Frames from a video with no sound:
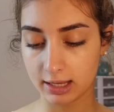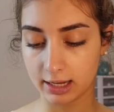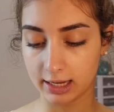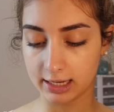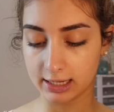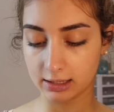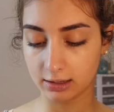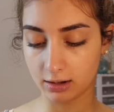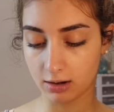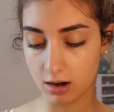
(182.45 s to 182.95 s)

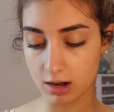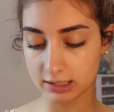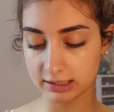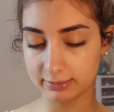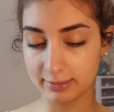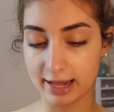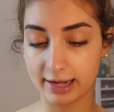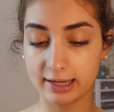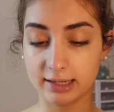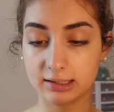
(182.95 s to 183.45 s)
It
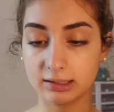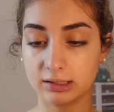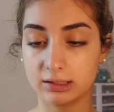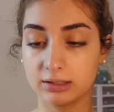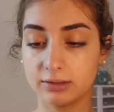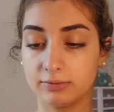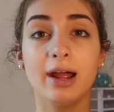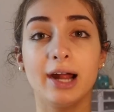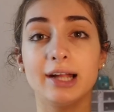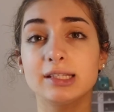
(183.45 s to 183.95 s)

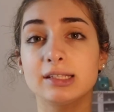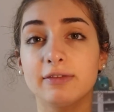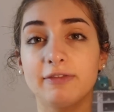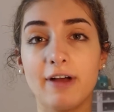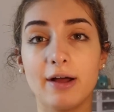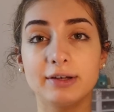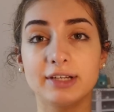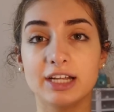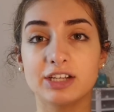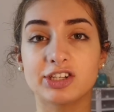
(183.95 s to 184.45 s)
Cosmetics. It's the
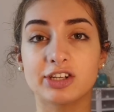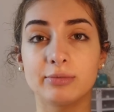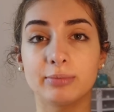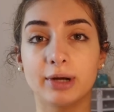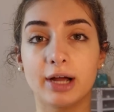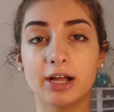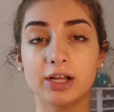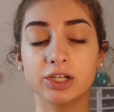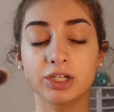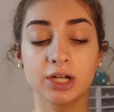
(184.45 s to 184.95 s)
foundation
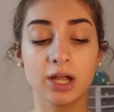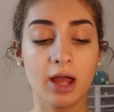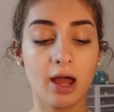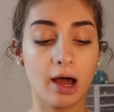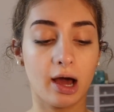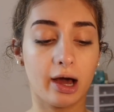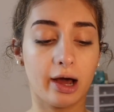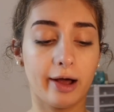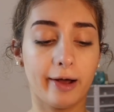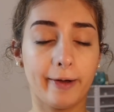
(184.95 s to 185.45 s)
brush,
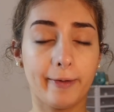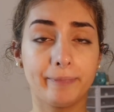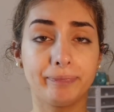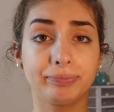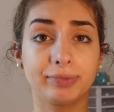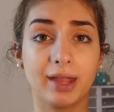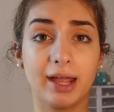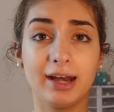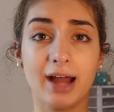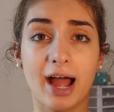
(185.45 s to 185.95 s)

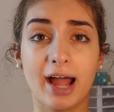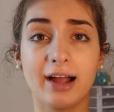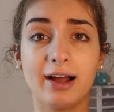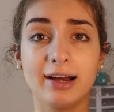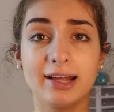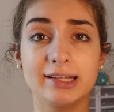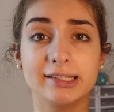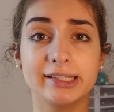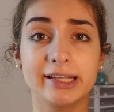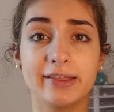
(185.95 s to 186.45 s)
and I
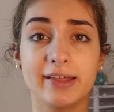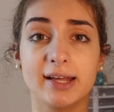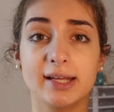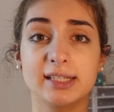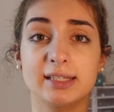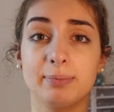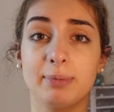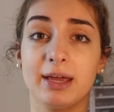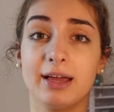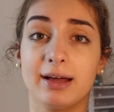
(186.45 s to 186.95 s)
got into
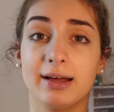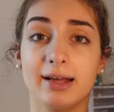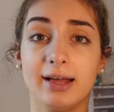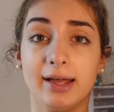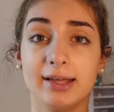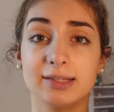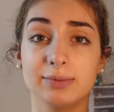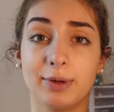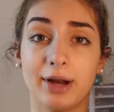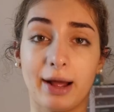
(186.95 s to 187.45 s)
this
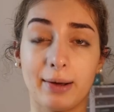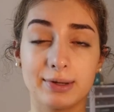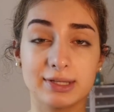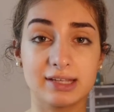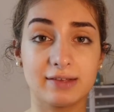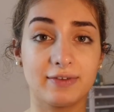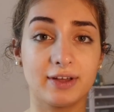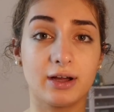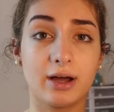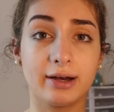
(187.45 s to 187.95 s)
because when I was
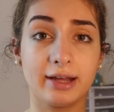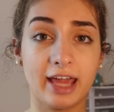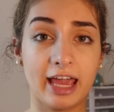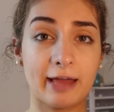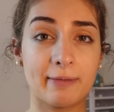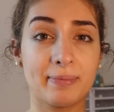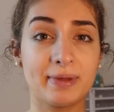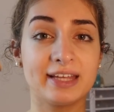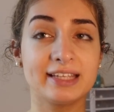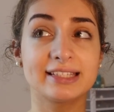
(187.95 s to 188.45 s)
living on
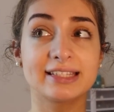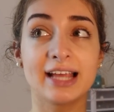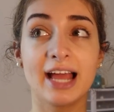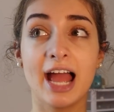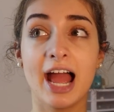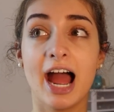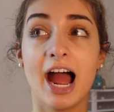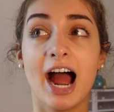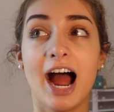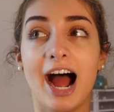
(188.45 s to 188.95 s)
campus,
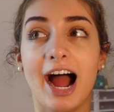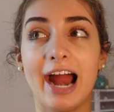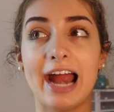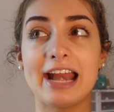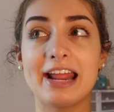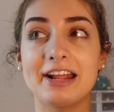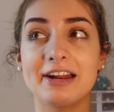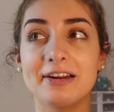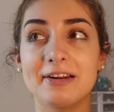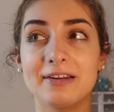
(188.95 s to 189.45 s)
I
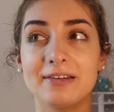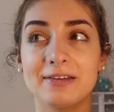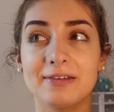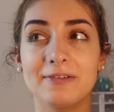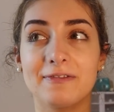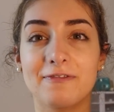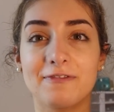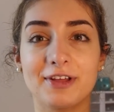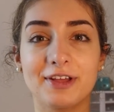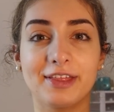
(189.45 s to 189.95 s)
didn't
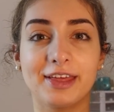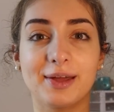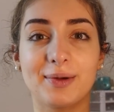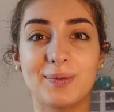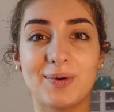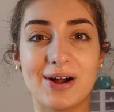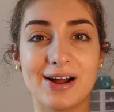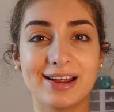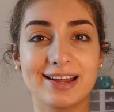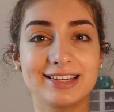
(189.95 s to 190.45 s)
feel like
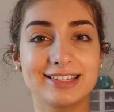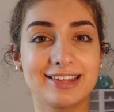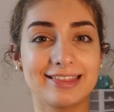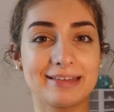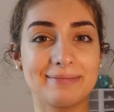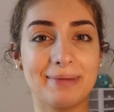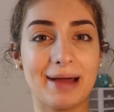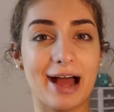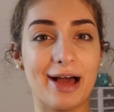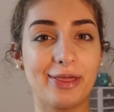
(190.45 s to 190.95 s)
walking to
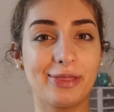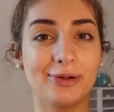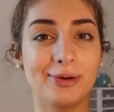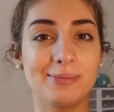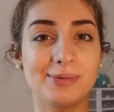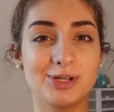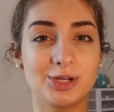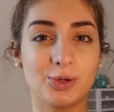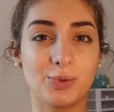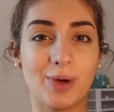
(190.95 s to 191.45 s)
the
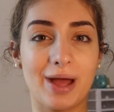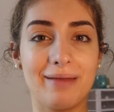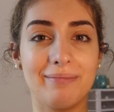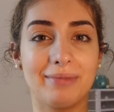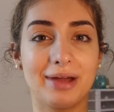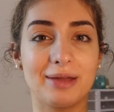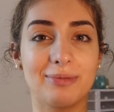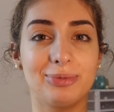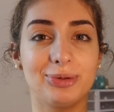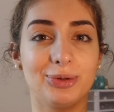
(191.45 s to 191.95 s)
bathroom to wet
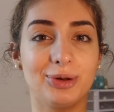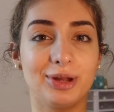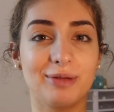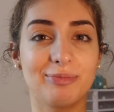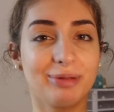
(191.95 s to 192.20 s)
my beauty